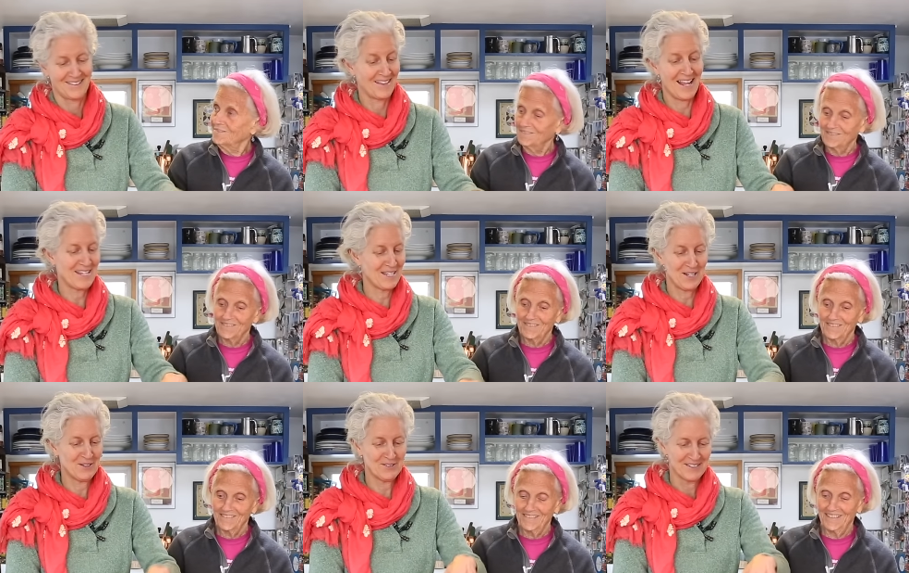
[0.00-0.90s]
Speaker 1: Thank
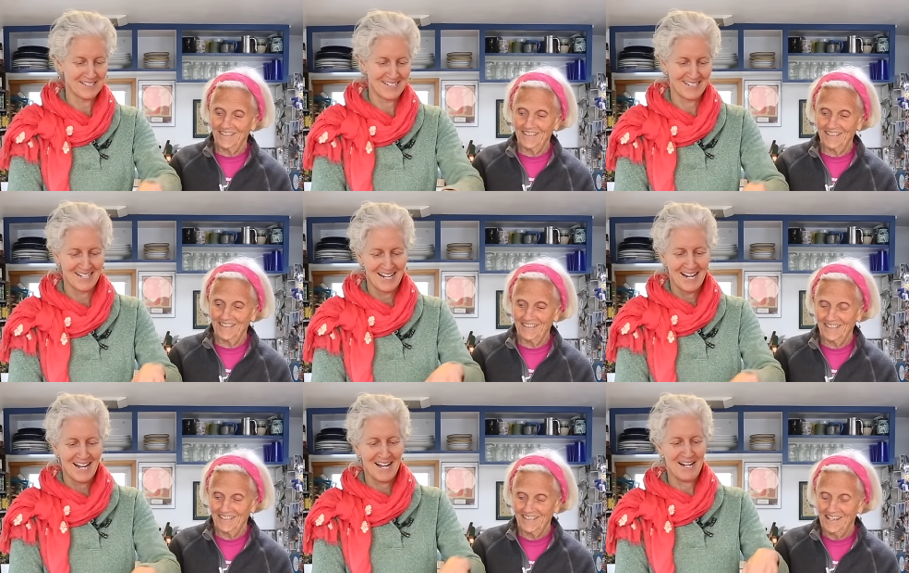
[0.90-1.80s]
you.
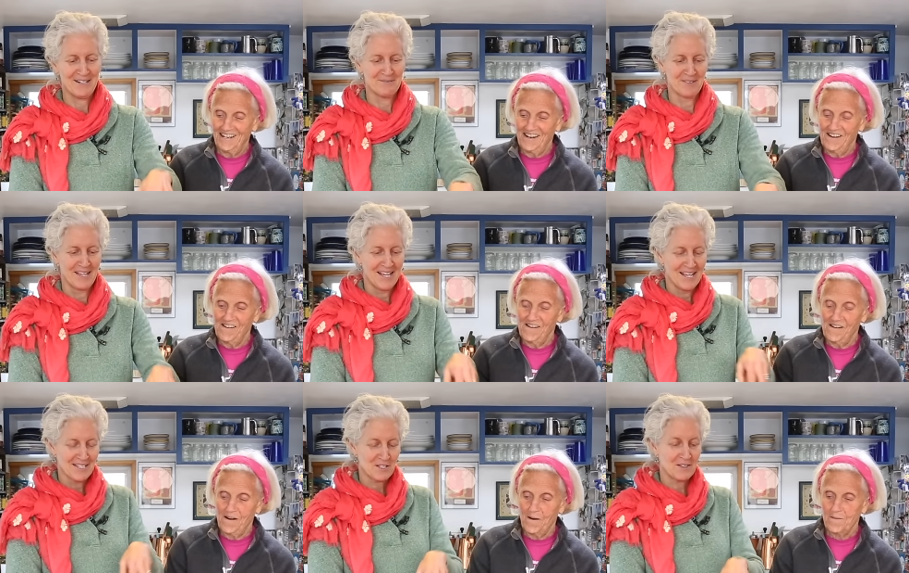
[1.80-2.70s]
Um,
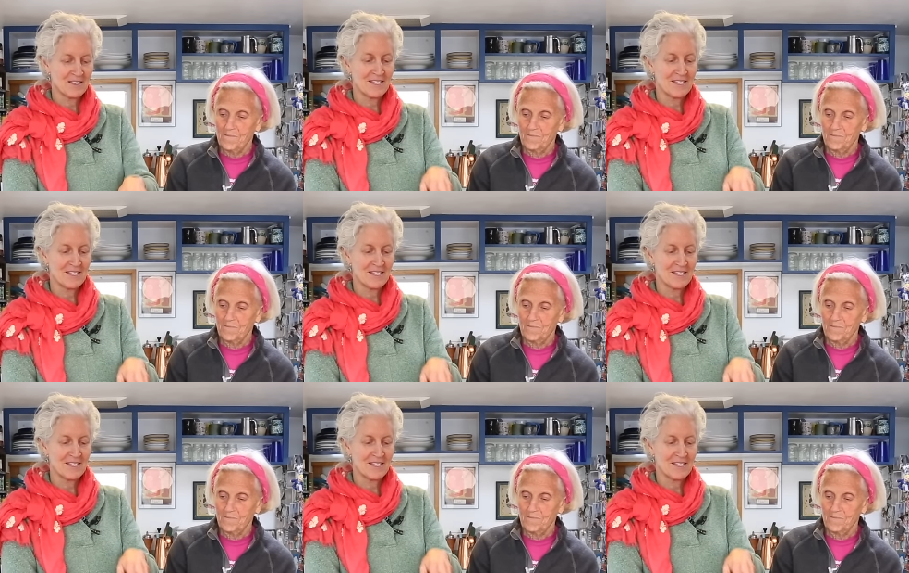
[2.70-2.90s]
so th